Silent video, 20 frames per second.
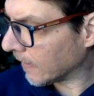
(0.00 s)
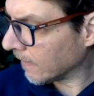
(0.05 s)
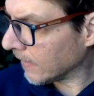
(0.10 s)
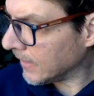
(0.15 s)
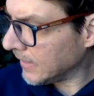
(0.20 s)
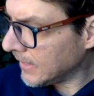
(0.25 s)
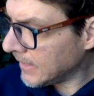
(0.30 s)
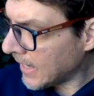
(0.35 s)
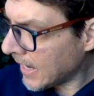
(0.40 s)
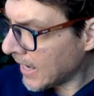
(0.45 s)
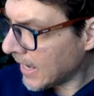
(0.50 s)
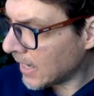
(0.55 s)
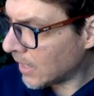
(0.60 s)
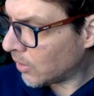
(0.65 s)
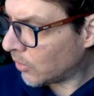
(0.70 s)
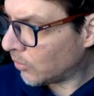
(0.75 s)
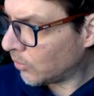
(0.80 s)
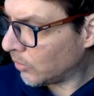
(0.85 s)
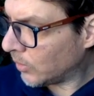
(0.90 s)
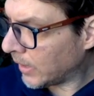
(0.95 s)

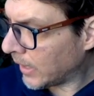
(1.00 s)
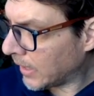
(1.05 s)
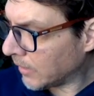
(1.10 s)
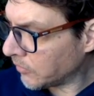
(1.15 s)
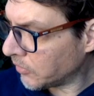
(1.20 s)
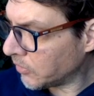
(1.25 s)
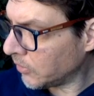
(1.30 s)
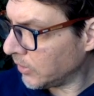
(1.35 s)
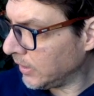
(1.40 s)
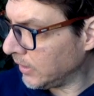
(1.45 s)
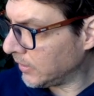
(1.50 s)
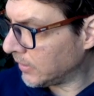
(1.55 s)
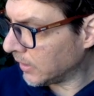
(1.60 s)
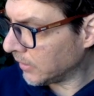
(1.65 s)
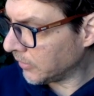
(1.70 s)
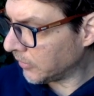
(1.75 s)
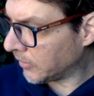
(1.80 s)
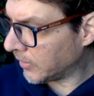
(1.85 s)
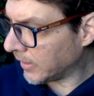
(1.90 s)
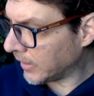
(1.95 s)
now, after he
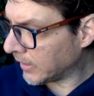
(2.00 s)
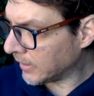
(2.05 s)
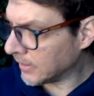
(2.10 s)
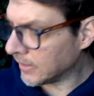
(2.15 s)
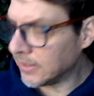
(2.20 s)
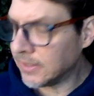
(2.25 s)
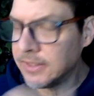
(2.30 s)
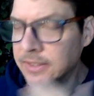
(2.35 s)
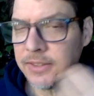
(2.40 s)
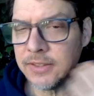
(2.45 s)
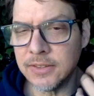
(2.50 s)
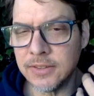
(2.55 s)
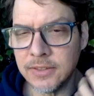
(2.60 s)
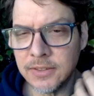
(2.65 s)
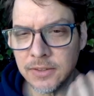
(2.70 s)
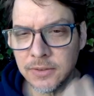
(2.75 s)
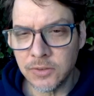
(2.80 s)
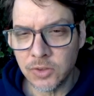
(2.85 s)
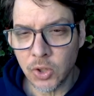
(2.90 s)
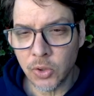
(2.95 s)
does that,
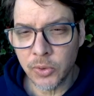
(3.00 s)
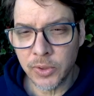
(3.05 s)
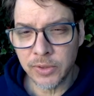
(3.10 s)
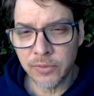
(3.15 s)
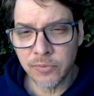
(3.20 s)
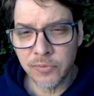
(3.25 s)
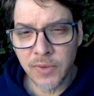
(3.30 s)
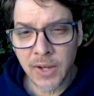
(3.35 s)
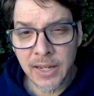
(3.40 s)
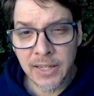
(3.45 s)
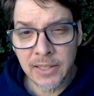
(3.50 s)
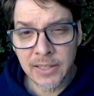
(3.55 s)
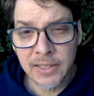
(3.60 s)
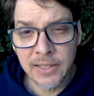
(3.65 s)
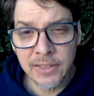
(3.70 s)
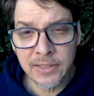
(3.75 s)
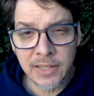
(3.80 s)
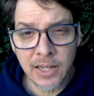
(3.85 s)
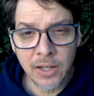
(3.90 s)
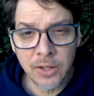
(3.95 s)
Dogen
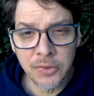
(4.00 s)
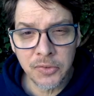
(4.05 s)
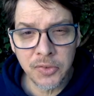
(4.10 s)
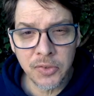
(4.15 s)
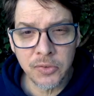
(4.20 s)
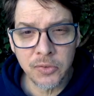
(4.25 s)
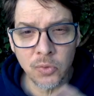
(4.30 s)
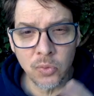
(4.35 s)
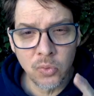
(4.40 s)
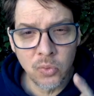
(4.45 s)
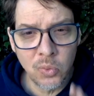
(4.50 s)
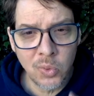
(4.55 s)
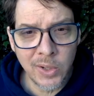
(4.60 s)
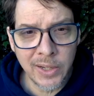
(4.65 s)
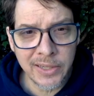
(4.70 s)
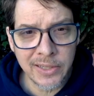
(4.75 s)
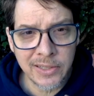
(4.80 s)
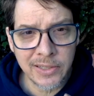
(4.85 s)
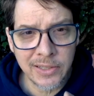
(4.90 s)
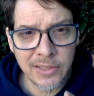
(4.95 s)
finally tells us
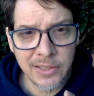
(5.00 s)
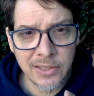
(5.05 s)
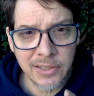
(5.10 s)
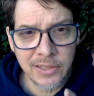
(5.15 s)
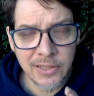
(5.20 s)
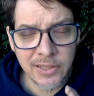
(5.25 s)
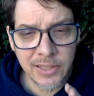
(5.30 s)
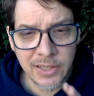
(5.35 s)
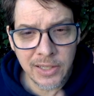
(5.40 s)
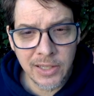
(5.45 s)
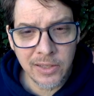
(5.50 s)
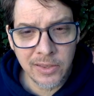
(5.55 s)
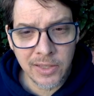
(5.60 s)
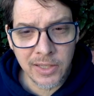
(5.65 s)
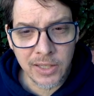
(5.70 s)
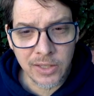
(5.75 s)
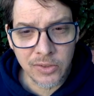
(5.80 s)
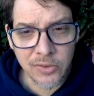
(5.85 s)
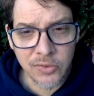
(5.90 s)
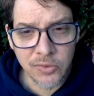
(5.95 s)
what he
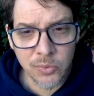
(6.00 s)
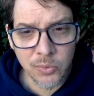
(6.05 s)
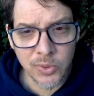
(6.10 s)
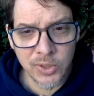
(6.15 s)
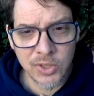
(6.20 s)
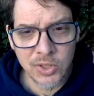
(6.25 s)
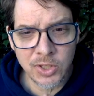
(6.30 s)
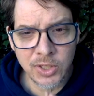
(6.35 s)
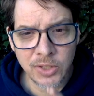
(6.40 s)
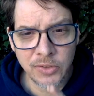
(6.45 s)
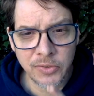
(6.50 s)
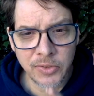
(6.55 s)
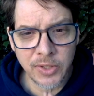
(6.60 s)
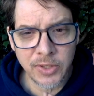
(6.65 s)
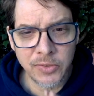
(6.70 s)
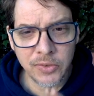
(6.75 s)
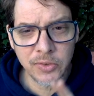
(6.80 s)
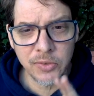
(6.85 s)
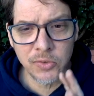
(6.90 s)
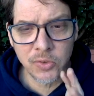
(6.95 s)
thinks, which he
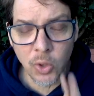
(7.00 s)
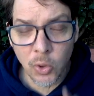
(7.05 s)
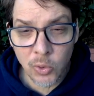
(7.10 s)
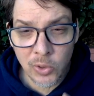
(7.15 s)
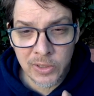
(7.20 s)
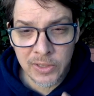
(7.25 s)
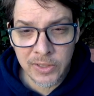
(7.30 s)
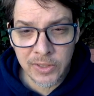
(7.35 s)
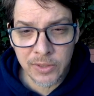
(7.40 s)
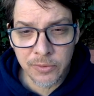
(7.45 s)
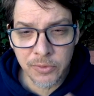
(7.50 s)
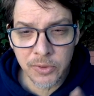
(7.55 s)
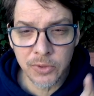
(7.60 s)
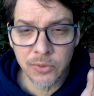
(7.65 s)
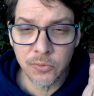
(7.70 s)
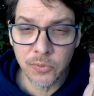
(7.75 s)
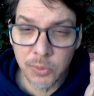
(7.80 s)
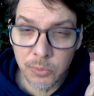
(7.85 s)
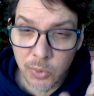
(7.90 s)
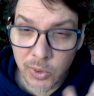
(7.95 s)
says is totally
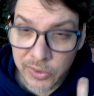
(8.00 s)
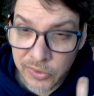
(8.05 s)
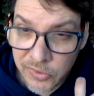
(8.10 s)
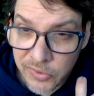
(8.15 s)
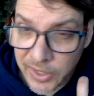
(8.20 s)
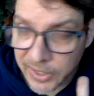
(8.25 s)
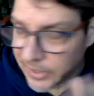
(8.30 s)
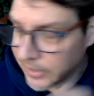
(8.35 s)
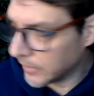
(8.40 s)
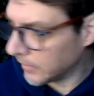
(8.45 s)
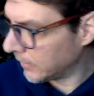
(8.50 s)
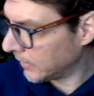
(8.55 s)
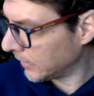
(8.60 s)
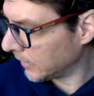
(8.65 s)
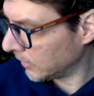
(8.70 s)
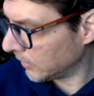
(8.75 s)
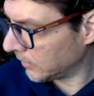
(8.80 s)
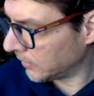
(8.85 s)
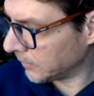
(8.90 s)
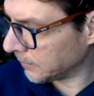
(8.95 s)
different from what Seneca
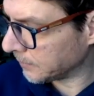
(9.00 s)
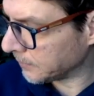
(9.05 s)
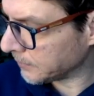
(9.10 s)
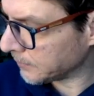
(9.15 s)
thinks.